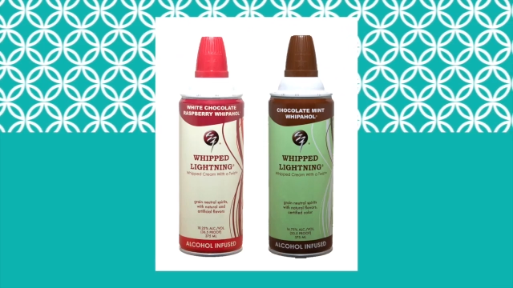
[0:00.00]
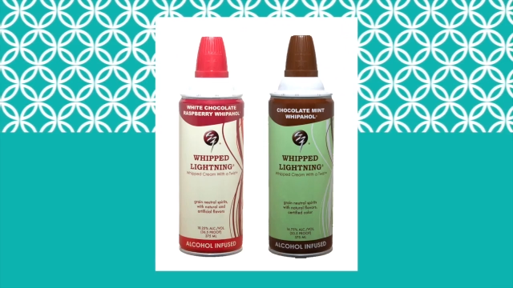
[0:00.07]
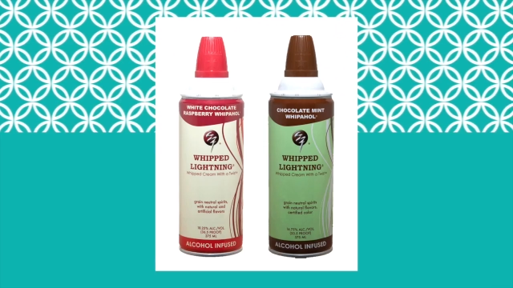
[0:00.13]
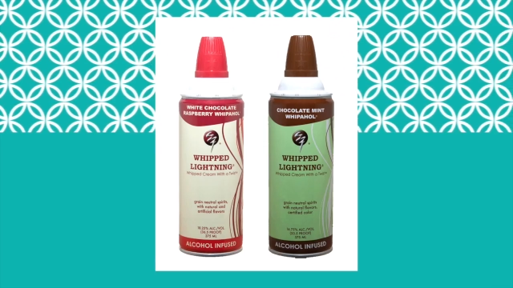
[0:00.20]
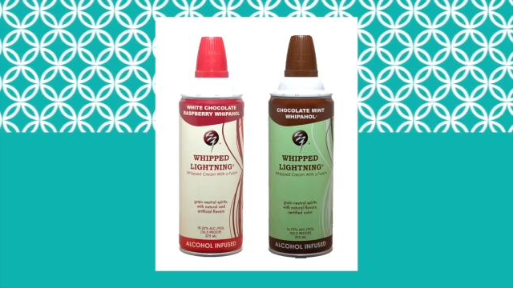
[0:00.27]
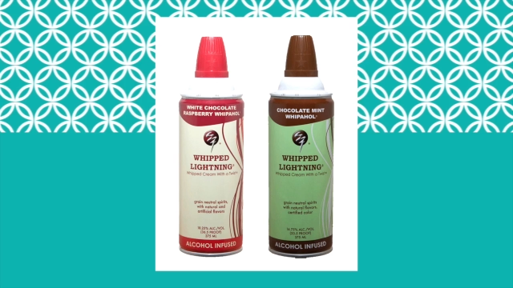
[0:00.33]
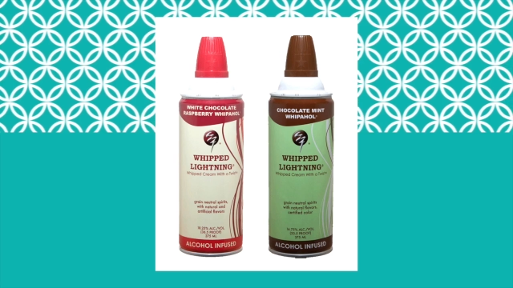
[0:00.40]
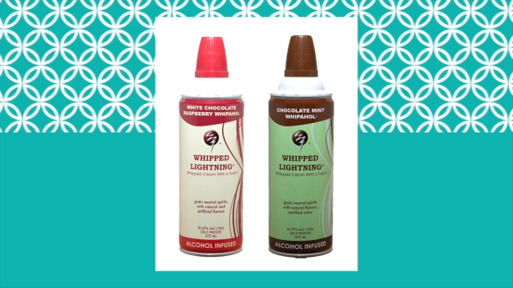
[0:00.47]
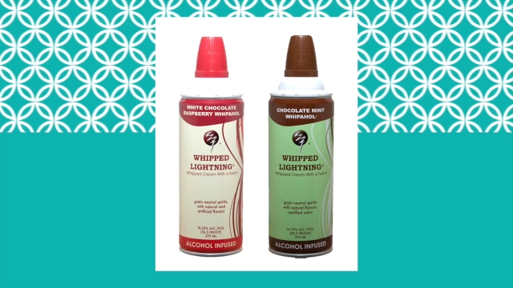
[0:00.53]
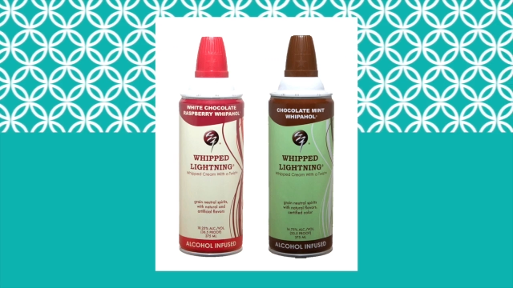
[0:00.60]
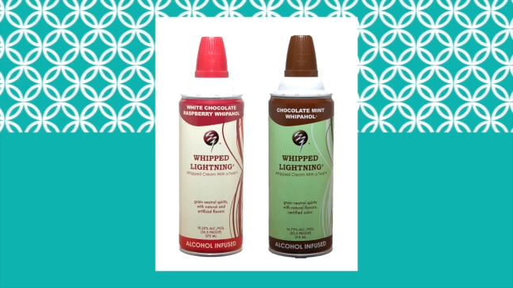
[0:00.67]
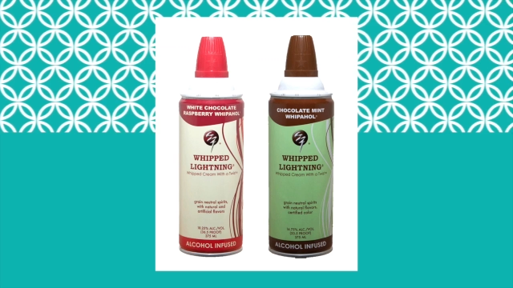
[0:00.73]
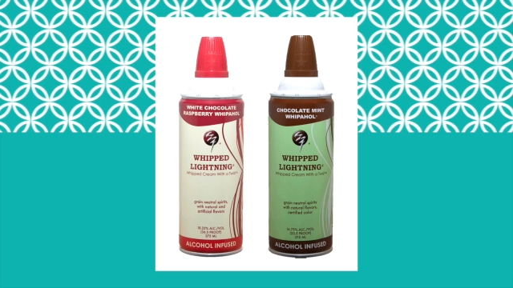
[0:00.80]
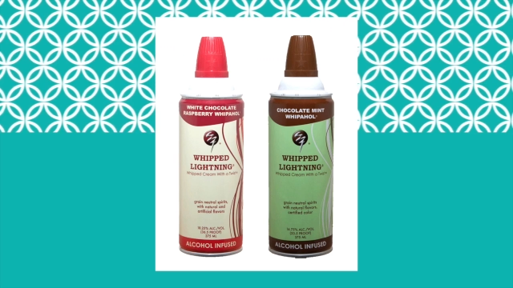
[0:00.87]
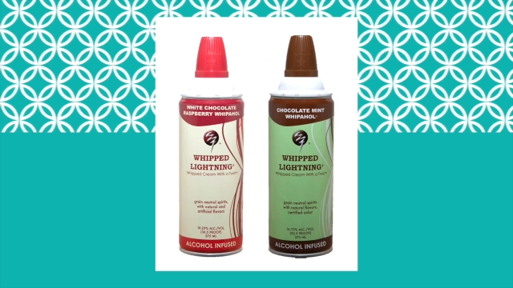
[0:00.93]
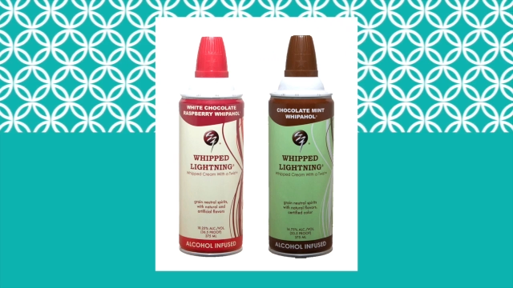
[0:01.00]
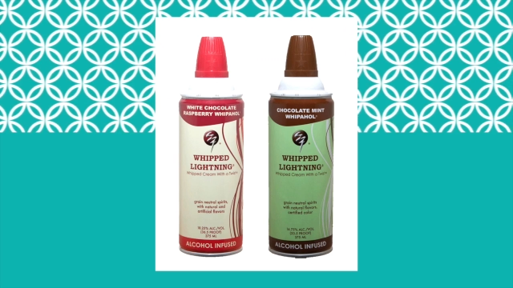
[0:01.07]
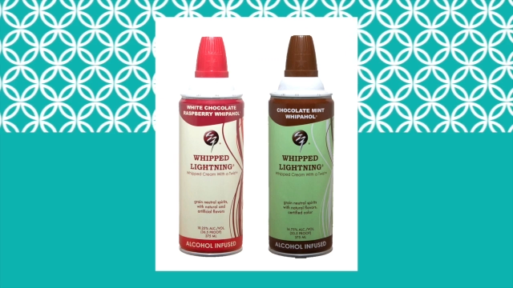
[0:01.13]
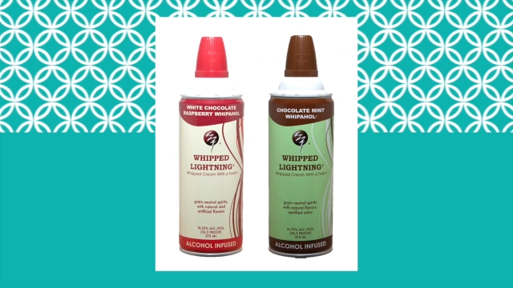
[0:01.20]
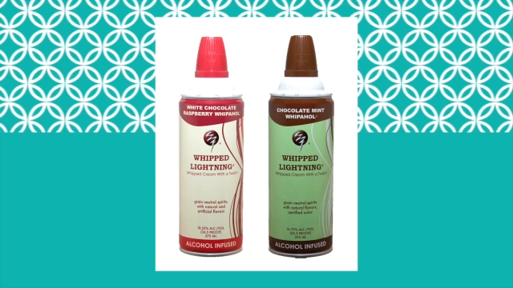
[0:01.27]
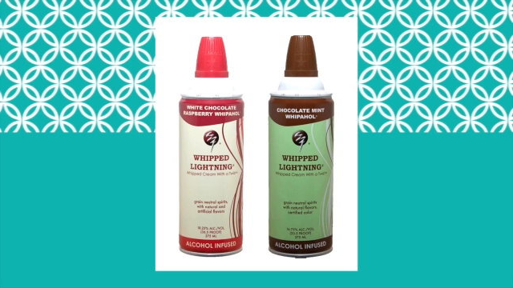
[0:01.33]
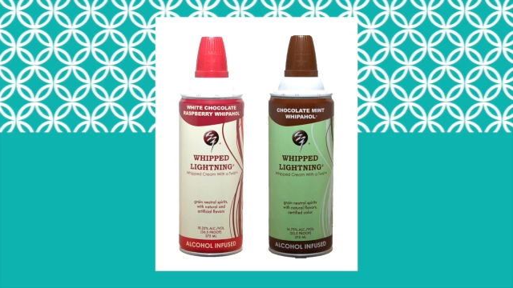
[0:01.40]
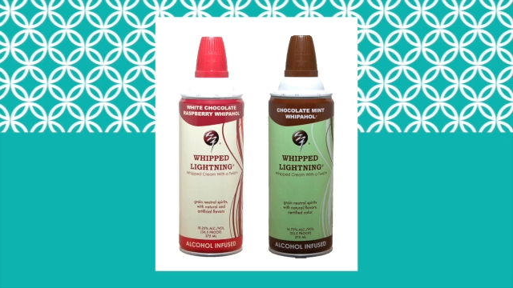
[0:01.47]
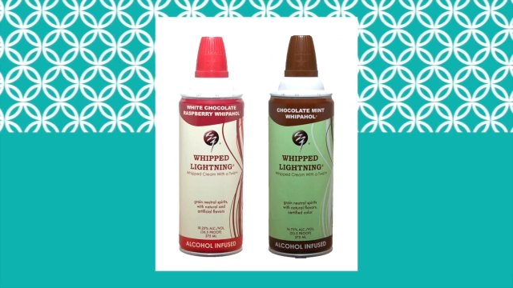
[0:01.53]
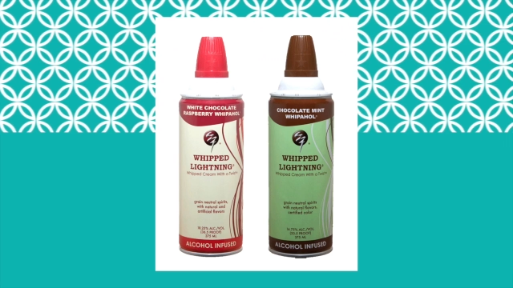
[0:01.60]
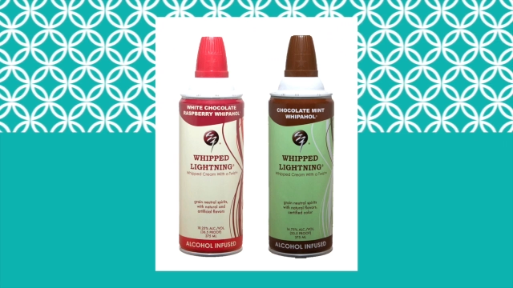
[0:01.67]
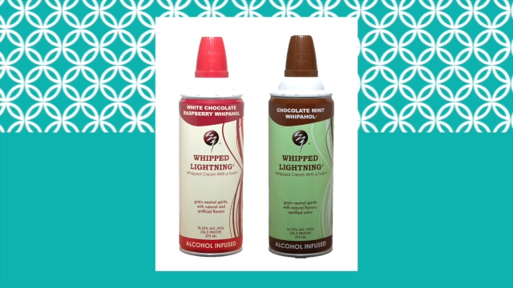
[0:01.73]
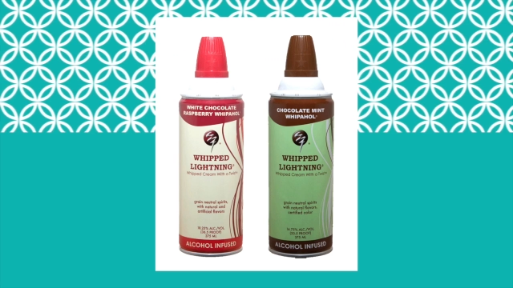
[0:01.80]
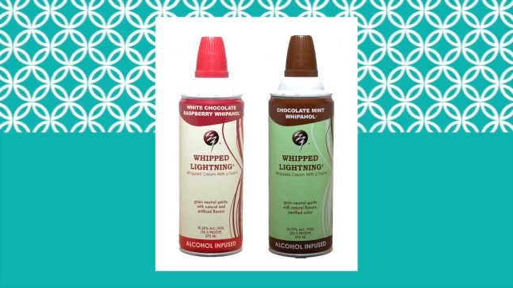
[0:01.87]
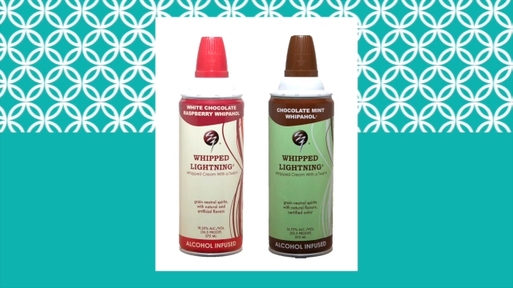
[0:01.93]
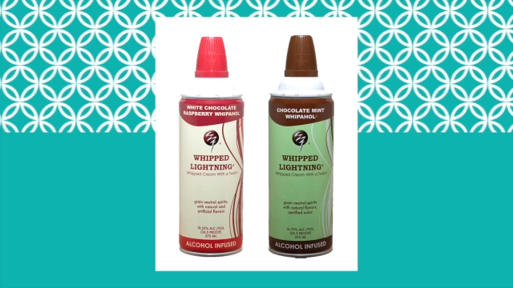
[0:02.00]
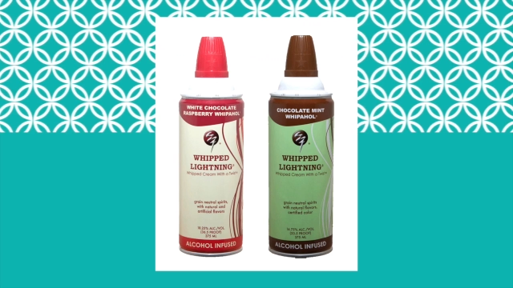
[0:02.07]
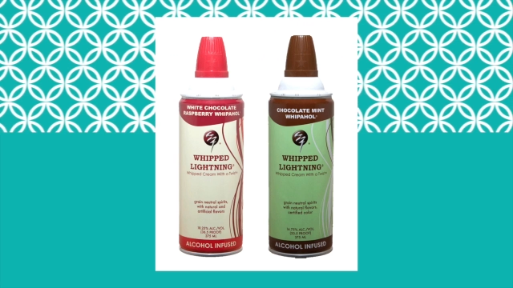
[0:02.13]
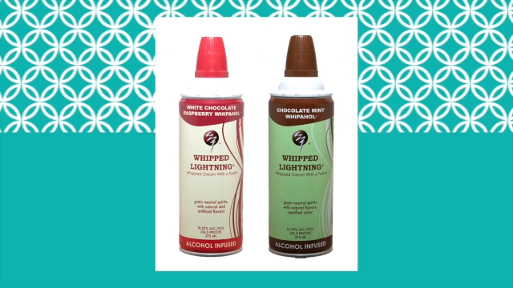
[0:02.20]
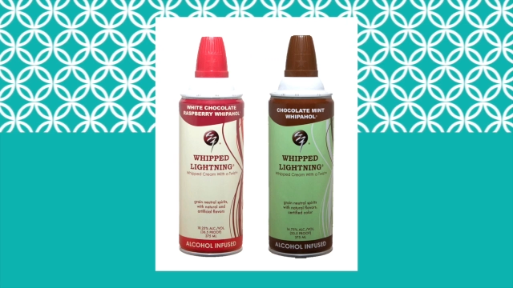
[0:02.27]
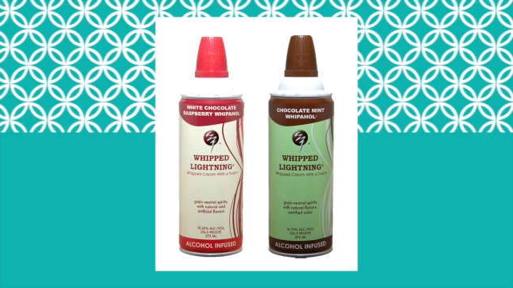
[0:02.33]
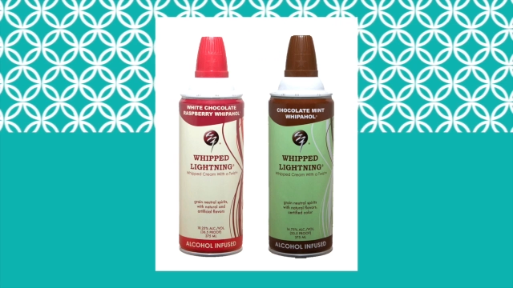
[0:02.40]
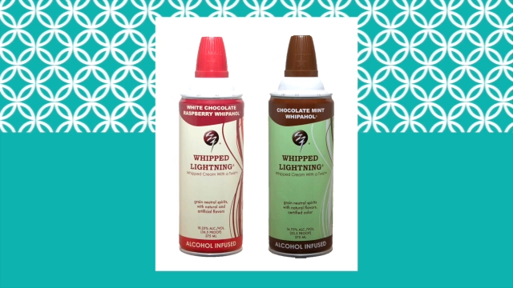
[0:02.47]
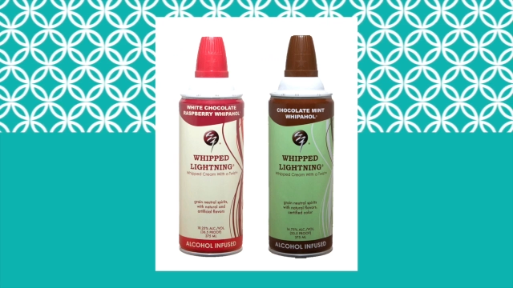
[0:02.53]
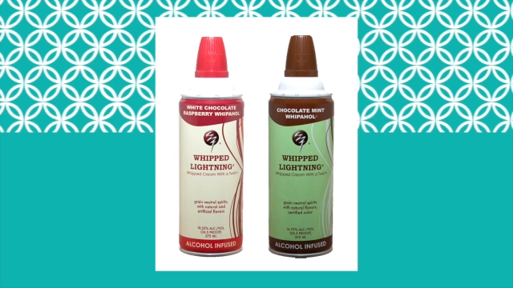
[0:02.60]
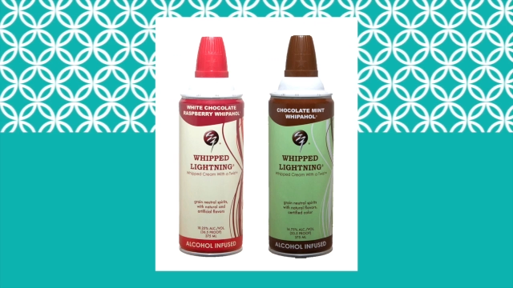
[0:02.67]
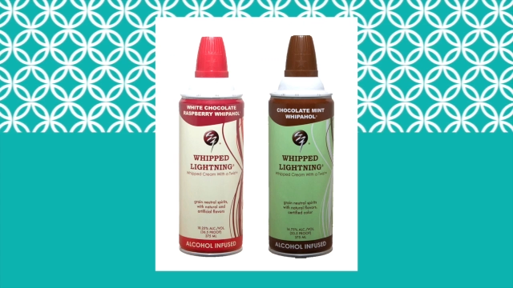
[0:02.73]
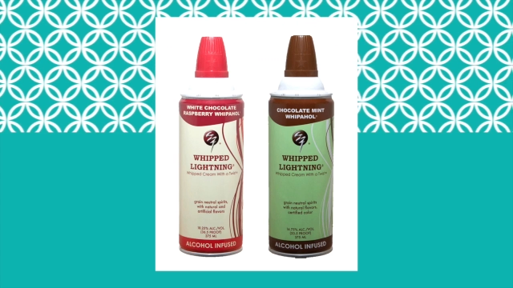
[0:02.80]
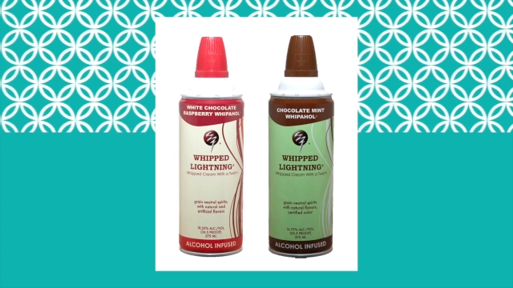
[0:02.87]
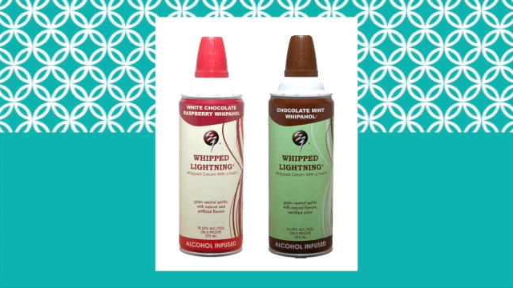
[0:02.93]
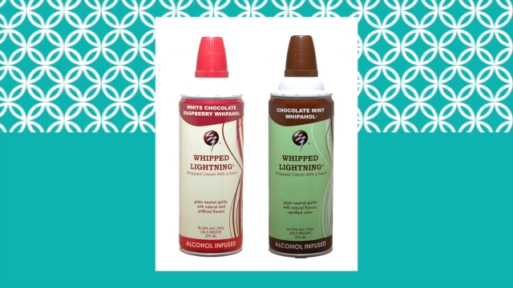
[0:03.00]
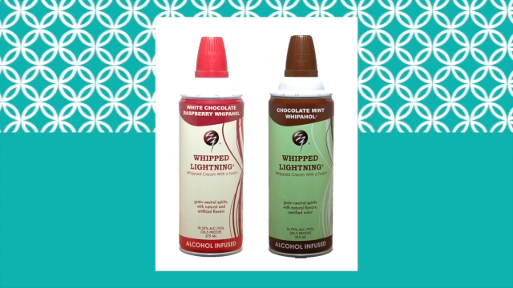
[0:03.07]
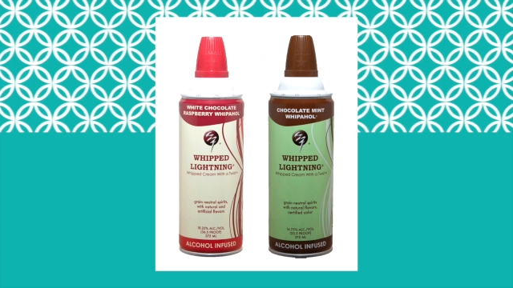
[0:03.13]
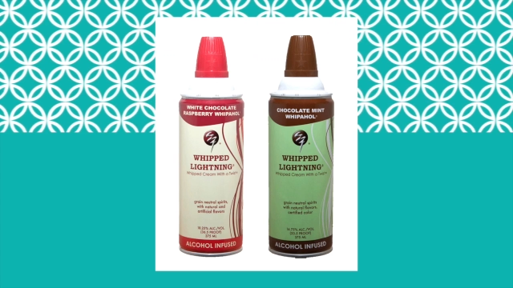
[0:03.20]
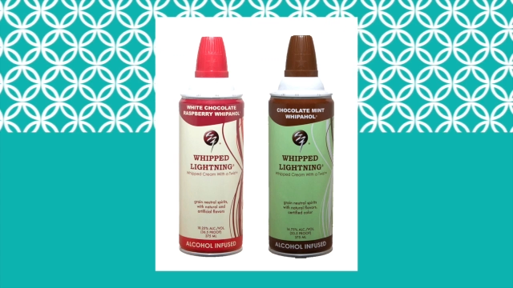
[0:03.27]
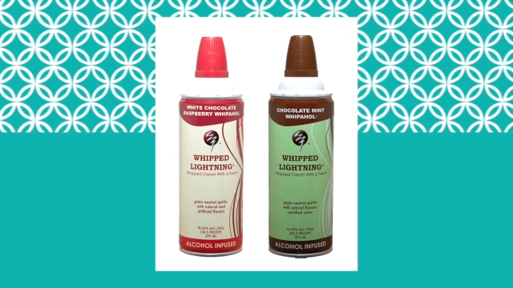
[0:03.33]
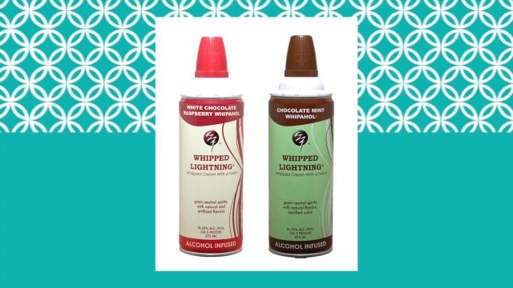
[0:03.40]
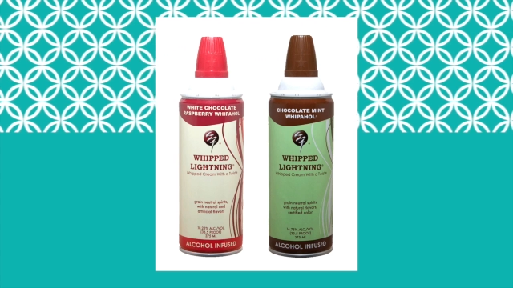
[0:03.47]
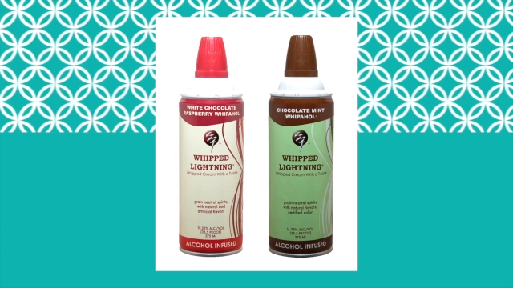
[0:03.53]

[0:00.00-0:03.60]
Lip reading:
Nobody's mouth can be seen.